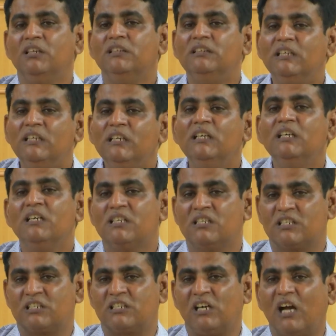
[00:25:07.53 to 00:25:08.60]
the
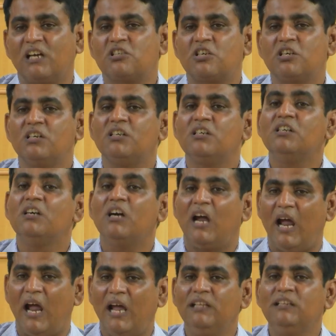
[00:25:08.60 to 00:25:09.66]
structure
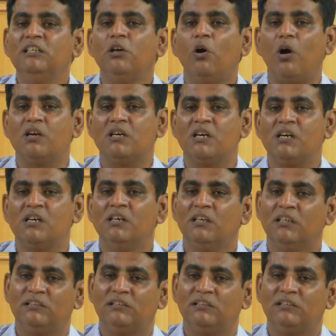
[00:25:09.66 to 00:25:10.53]
and the order